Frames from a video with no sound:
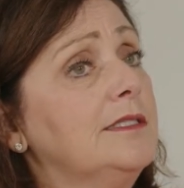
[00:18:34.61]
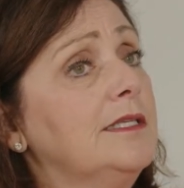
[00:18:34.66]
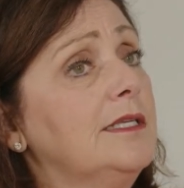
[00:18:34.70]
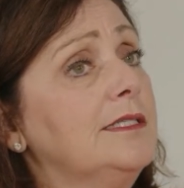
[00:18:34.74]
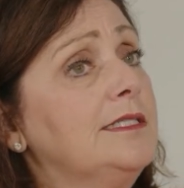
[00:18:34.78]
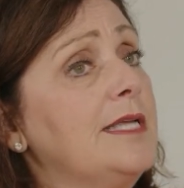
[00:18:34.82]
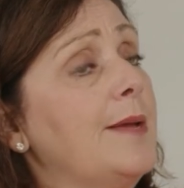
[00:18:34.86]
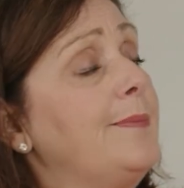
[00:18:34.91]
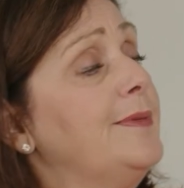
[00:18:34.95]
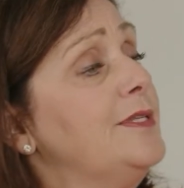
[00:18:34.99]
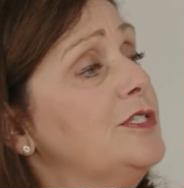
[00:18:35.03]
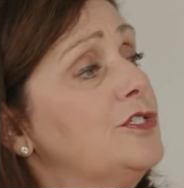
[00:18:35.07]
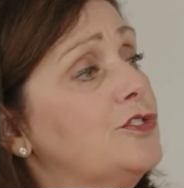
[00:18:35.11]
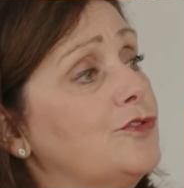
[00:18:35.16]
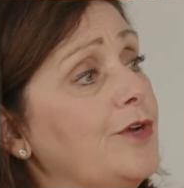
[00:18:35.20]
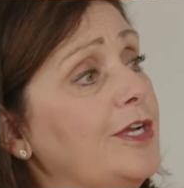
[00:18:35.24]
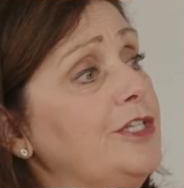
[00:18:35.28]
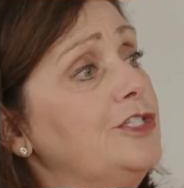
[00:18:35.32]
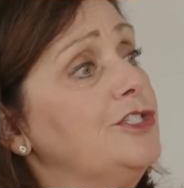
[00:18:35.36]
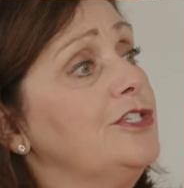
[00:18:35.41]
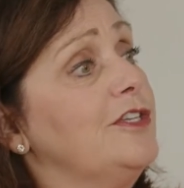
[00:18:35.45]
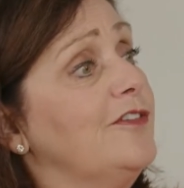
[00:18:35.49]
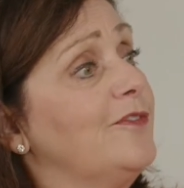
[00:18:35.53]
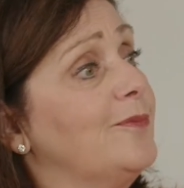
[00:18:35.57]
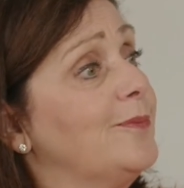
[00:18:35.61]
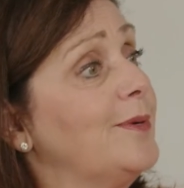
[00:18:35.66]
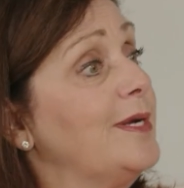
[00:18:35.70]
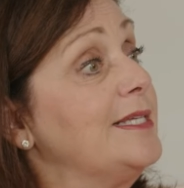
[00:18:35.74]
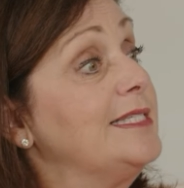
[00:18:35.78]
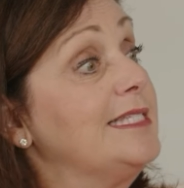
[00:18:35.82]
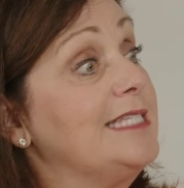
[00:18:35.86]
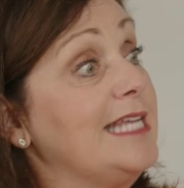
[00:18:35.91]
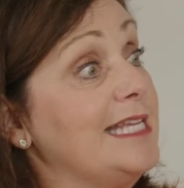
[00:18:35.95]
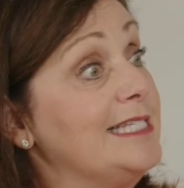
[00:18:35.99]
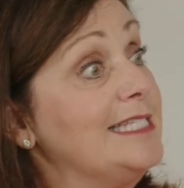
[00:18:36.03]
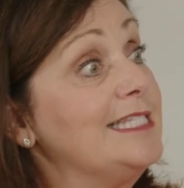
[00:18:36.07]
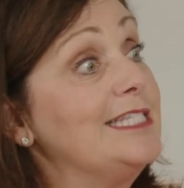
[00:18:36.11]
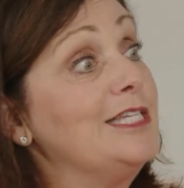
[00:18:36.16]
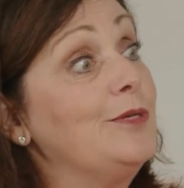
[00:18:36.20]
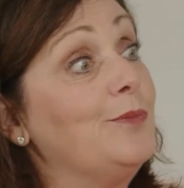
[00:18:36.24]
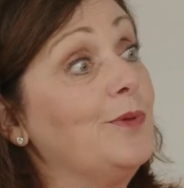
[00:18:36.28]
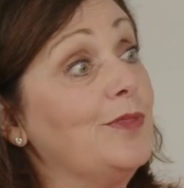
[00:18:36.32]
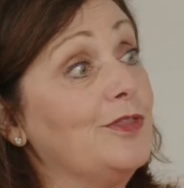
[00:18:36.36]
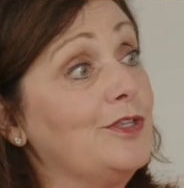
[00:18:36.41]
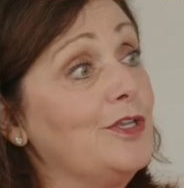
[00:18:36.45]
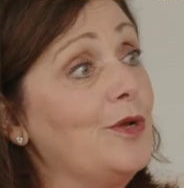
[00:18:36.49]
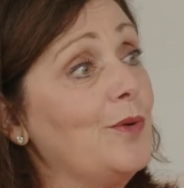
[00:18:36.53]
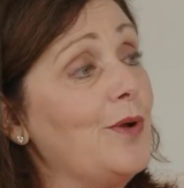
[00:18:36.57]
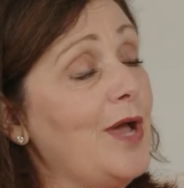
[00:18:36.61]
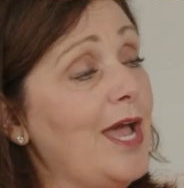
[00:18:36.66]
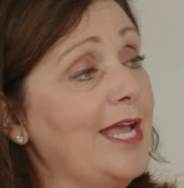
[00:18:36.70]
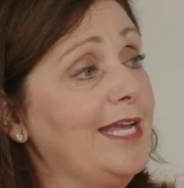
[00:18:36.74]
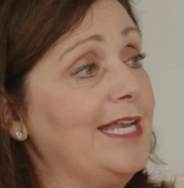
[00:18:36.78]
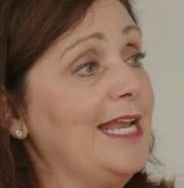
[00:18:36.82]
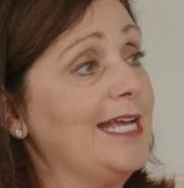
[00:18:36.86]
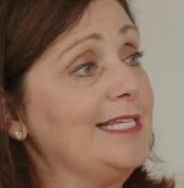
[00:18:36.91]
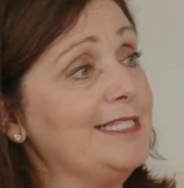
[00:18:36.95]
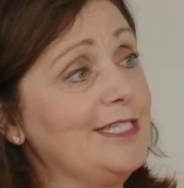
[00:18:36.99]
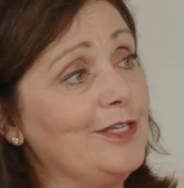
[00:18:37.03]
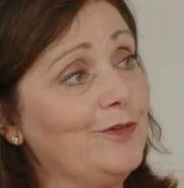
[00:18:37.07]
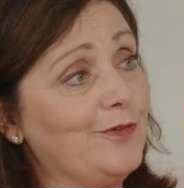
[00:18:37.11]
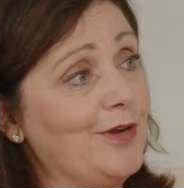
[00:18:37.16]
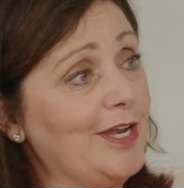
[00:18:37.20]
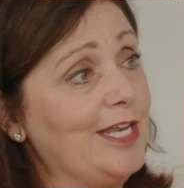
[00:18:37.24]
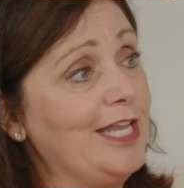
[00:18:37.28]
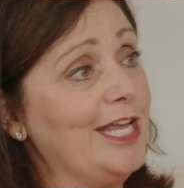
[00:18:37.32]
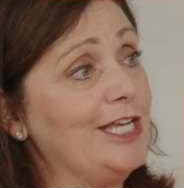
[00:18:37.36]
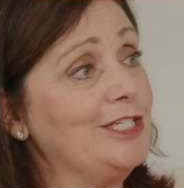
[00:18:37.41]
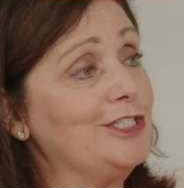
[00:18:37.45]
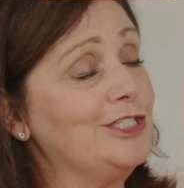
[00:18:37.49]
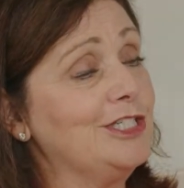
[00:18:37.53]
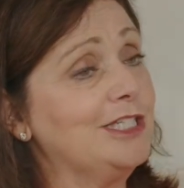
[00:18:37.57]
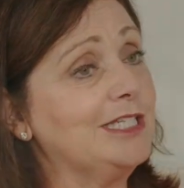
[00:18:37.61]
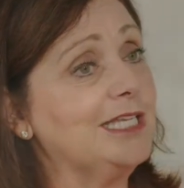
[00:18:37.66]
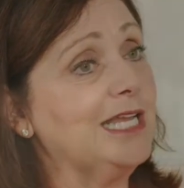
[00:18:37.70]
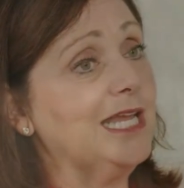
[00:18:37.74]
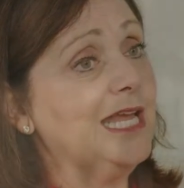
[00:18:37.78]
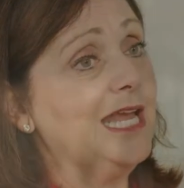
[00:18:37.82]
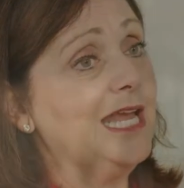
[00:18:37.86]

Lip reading: demonstration of breast density with no ionizing radiation.